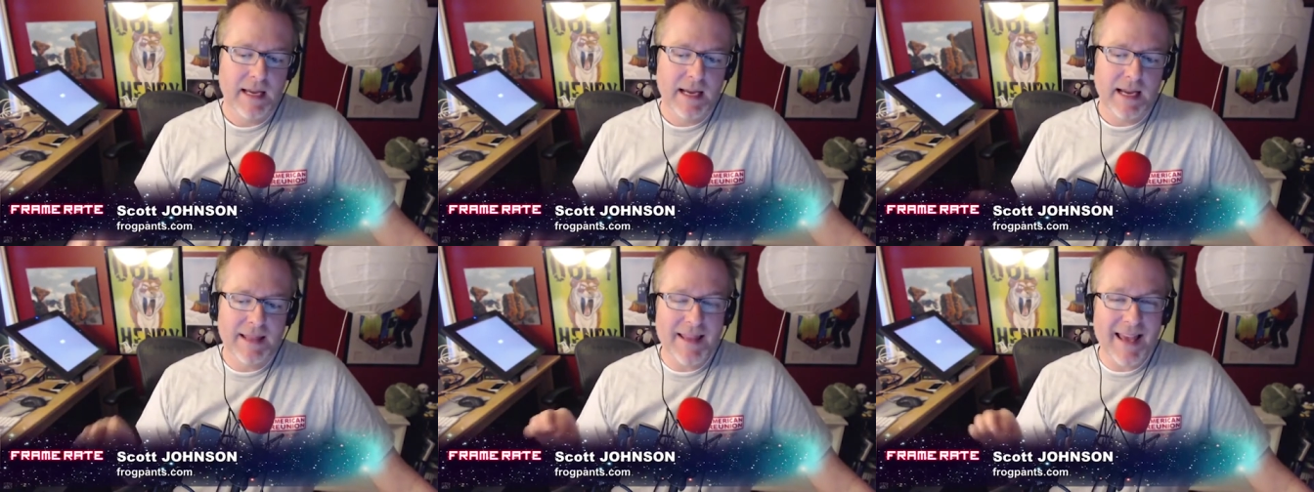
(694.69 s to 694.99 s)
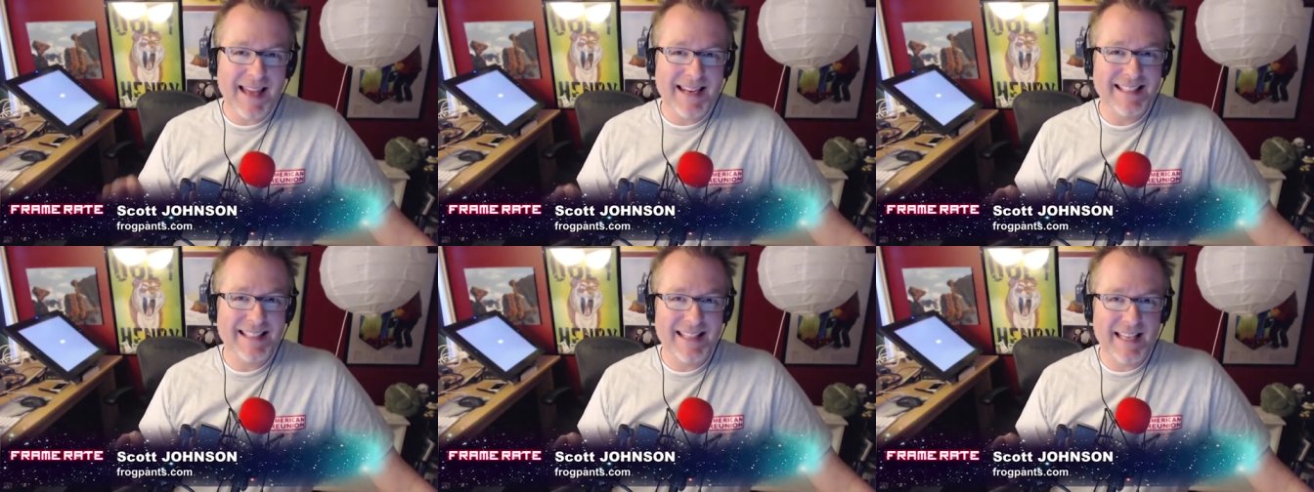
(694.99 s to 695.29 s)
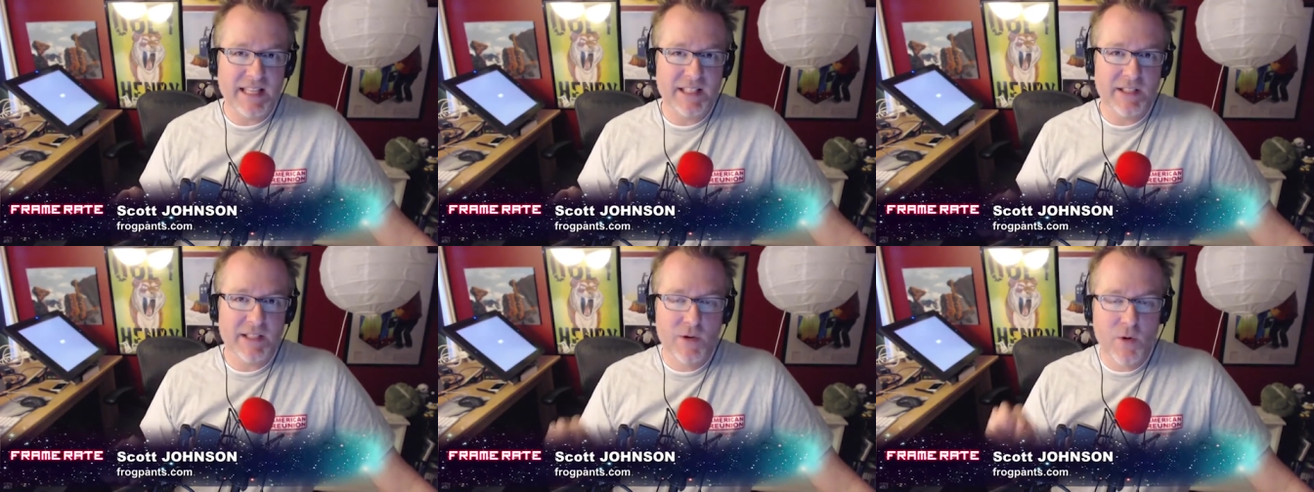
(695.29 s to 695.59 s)
And that is
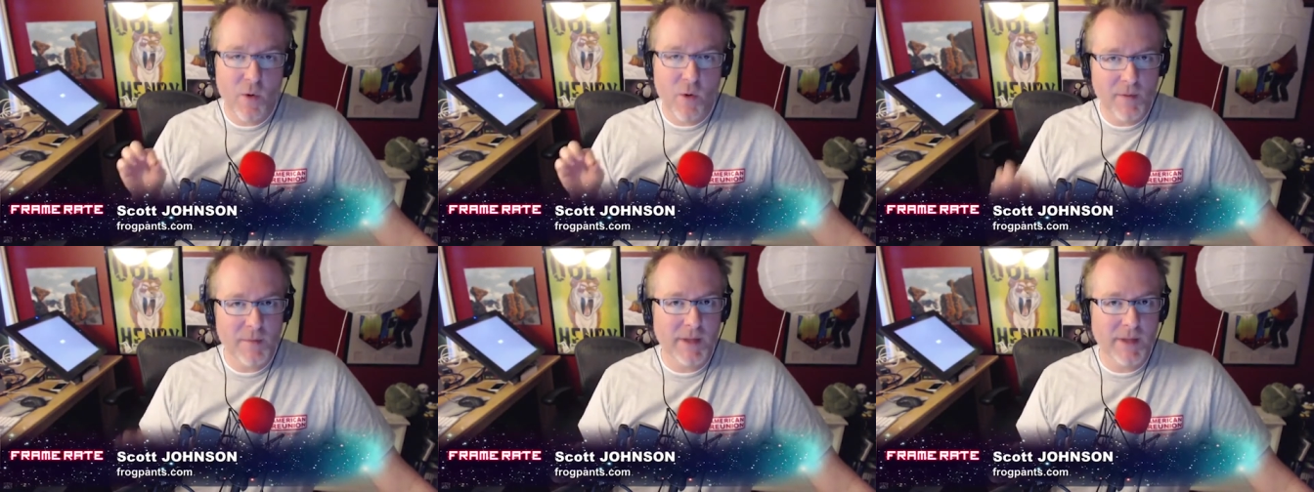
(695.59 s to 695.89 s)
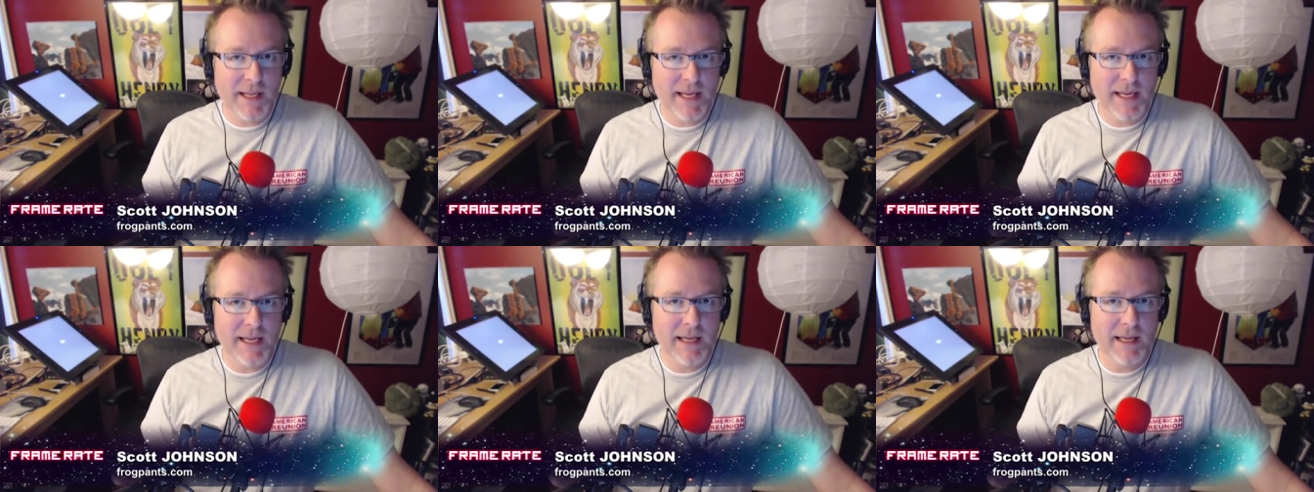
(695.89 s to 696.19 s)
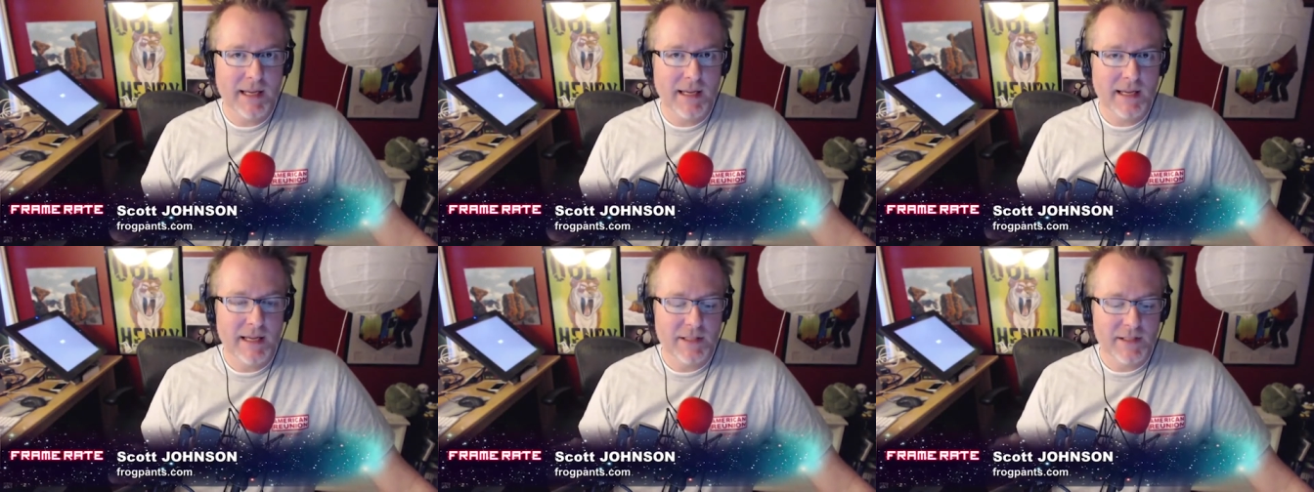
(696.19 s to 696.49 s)
this
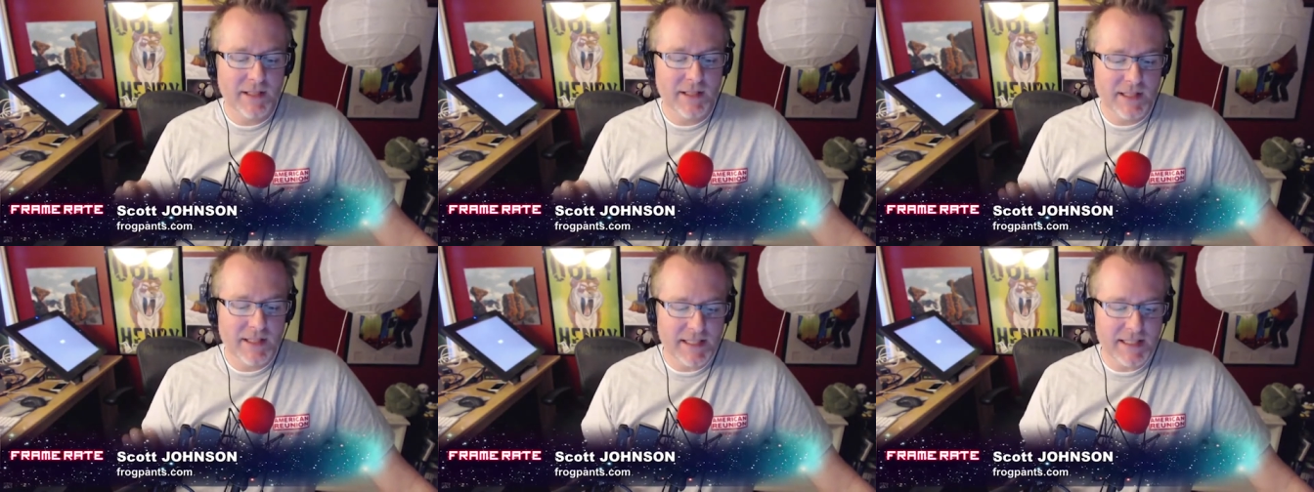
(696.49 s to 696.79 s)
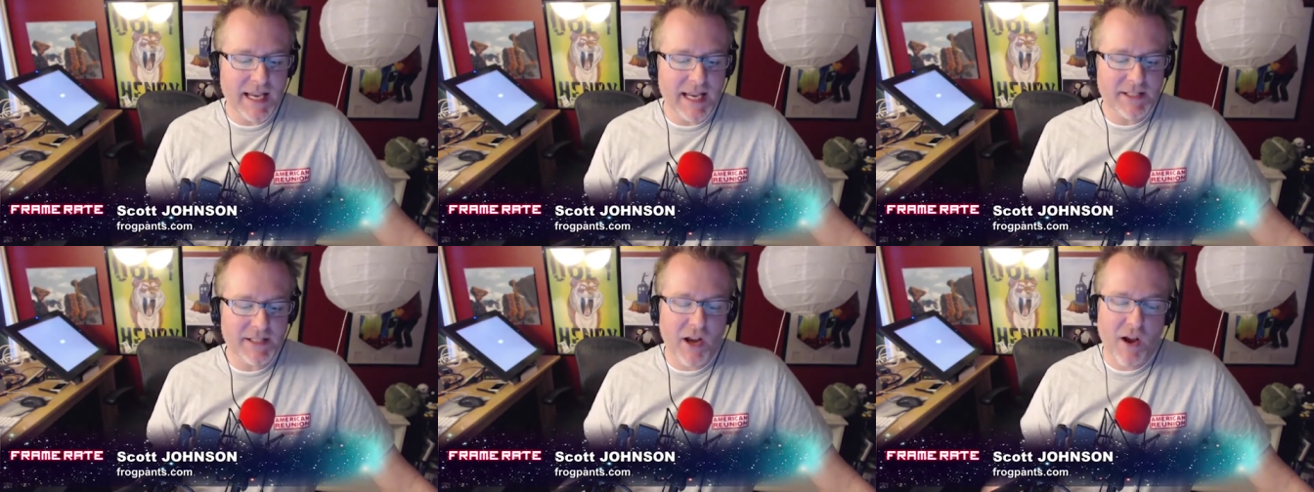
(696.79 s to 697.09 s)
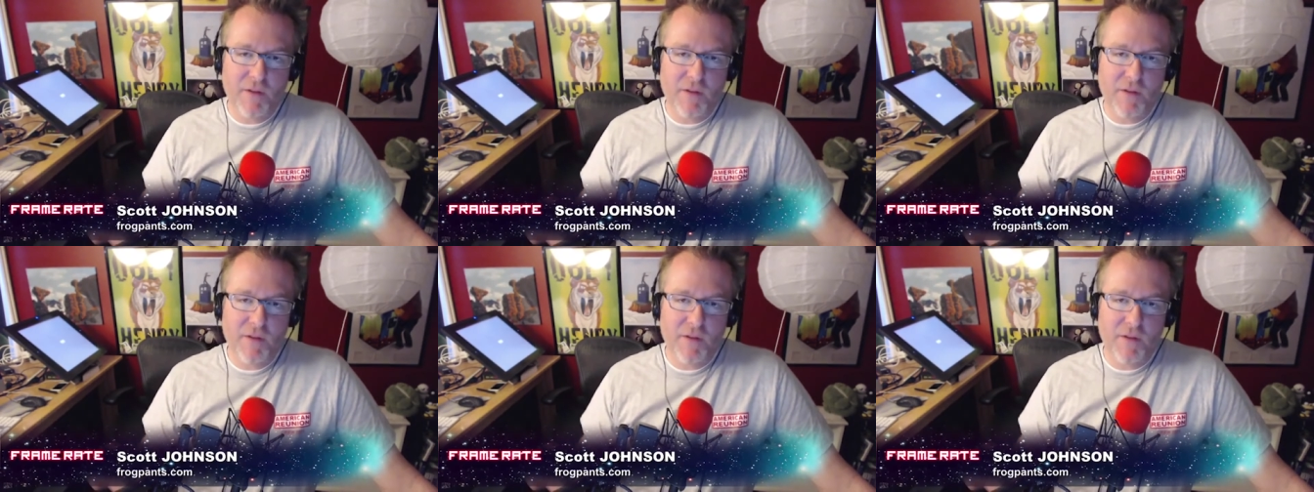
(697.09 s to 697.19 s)
normally, success